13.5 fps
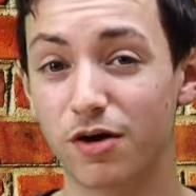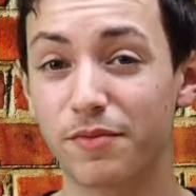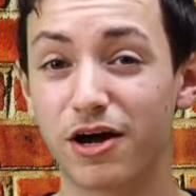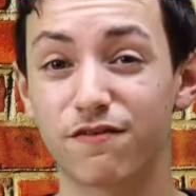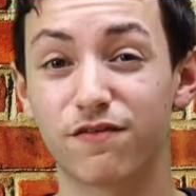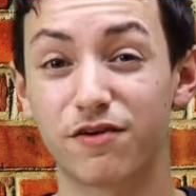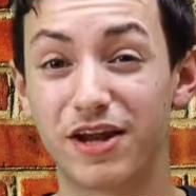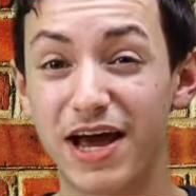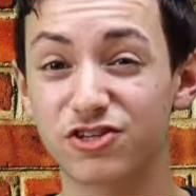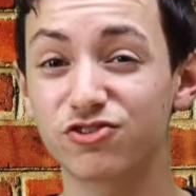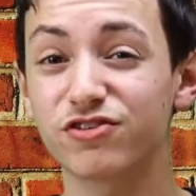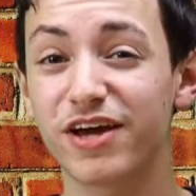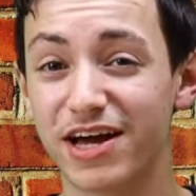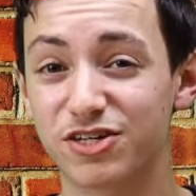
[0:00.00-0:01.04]
coming out of a
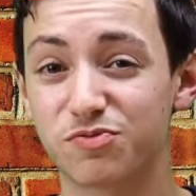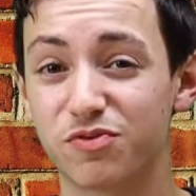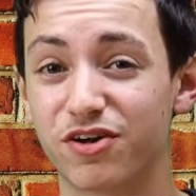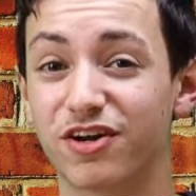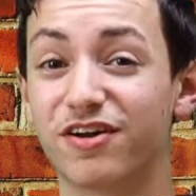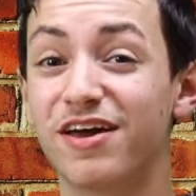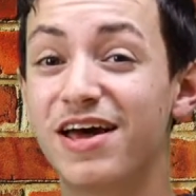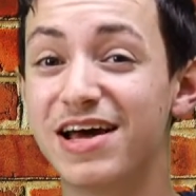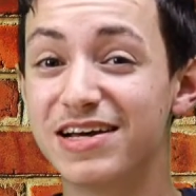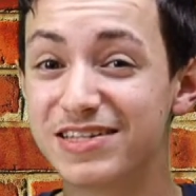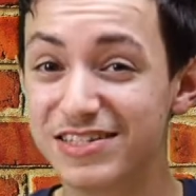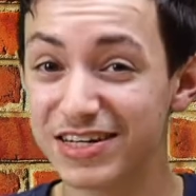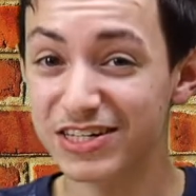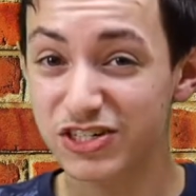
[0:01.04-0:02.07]
naturally aspirated
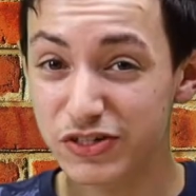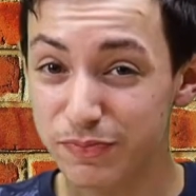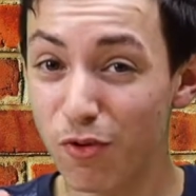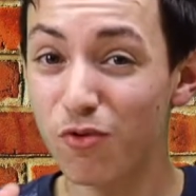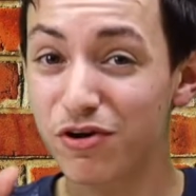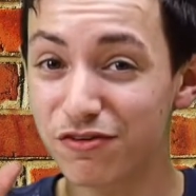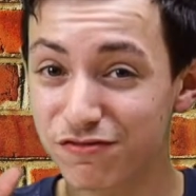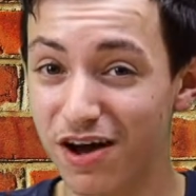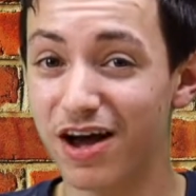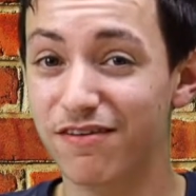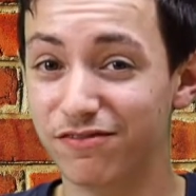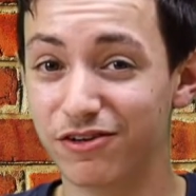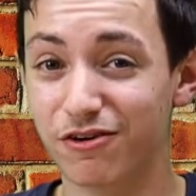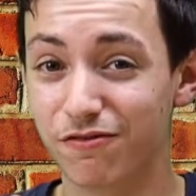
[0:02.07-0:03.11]

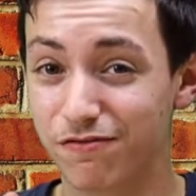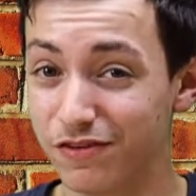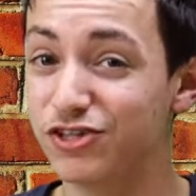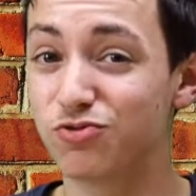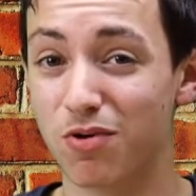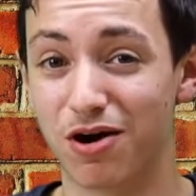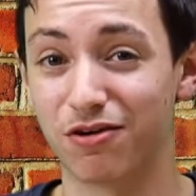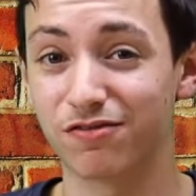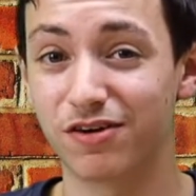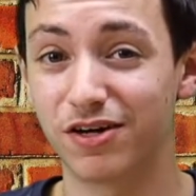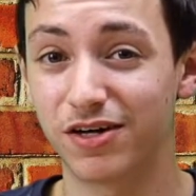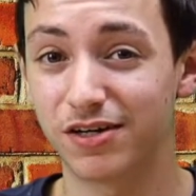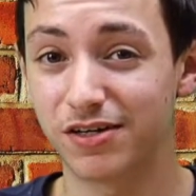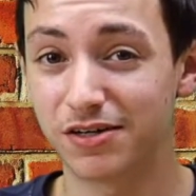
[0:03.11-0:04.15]
6.5-liter V12.
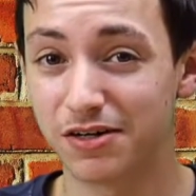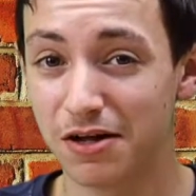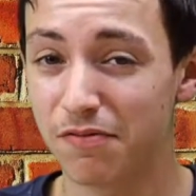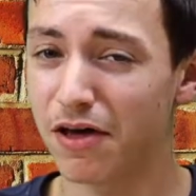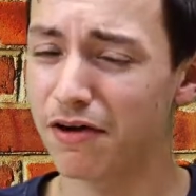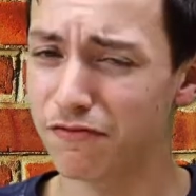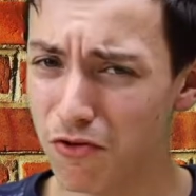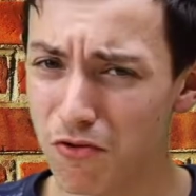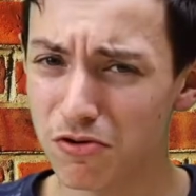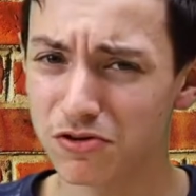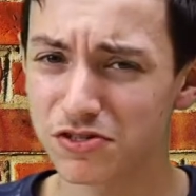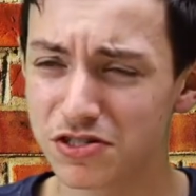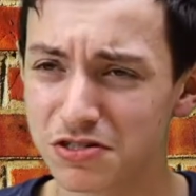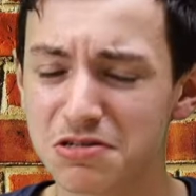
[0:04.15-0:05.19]
That, of
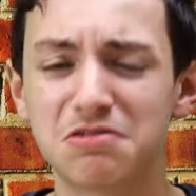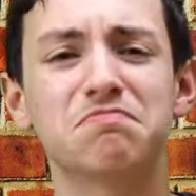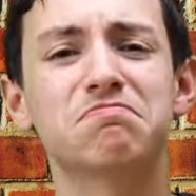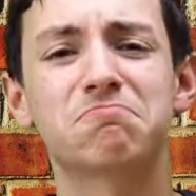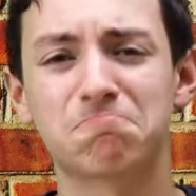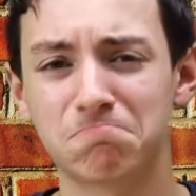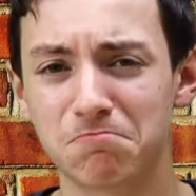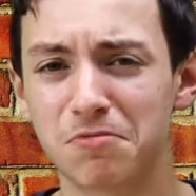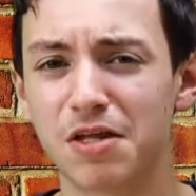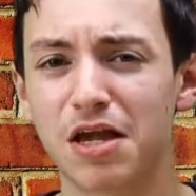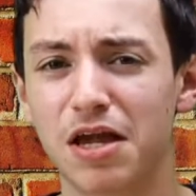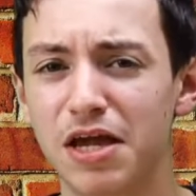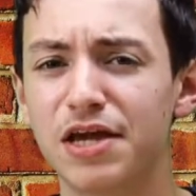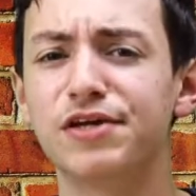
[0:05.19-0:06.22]
course,
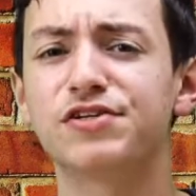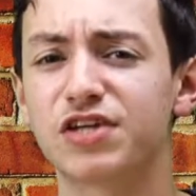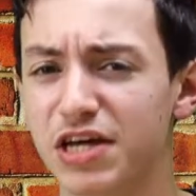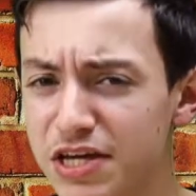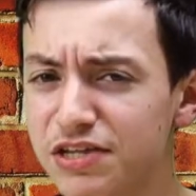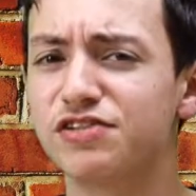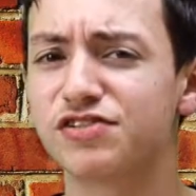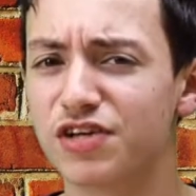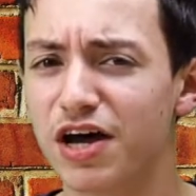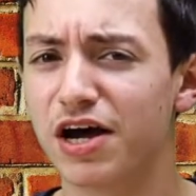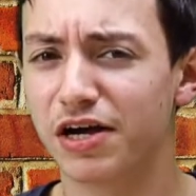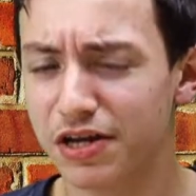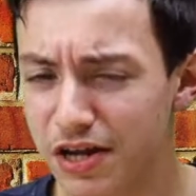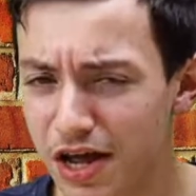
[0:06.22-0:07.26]
is
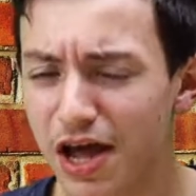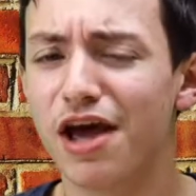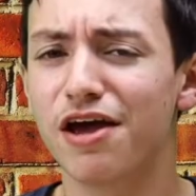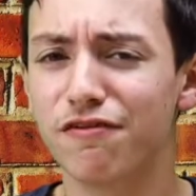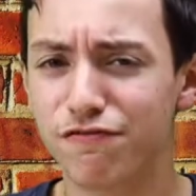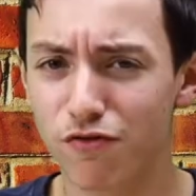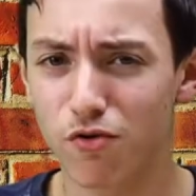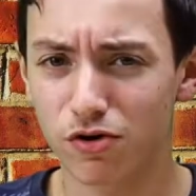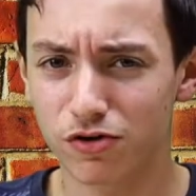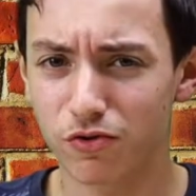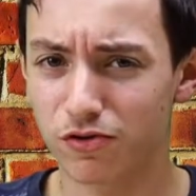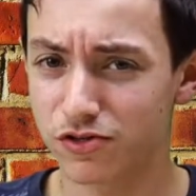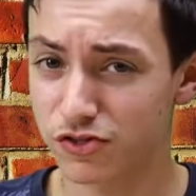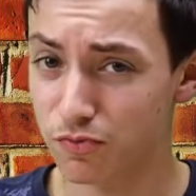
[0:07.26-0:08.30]
inside a
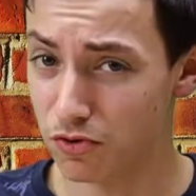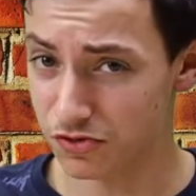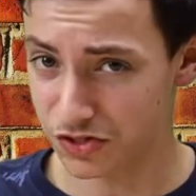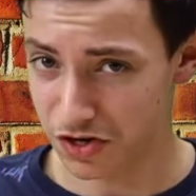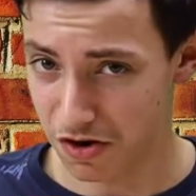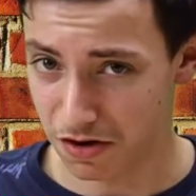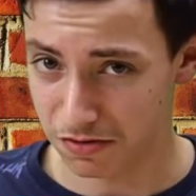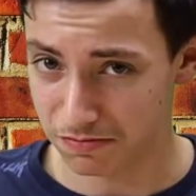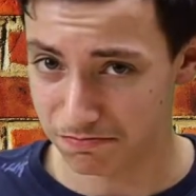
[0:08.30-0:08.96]
four-door sports car.